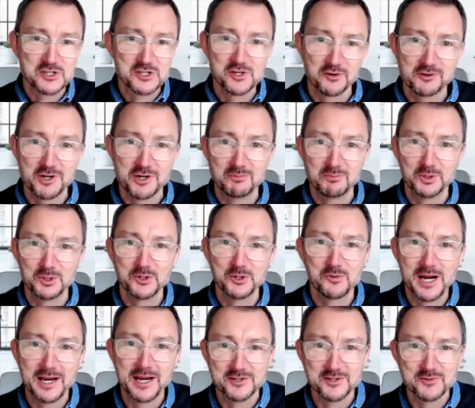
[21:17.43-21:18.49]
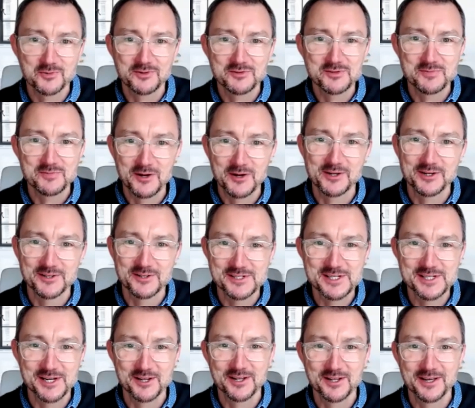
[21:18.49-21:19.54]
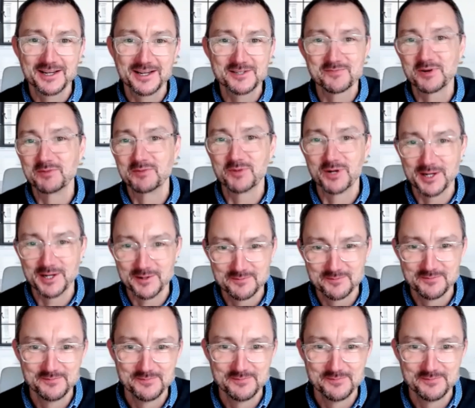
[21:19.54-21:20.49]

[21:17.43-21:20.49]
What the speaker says: sort of crumbled away as we've spoken. So it's been brilliant.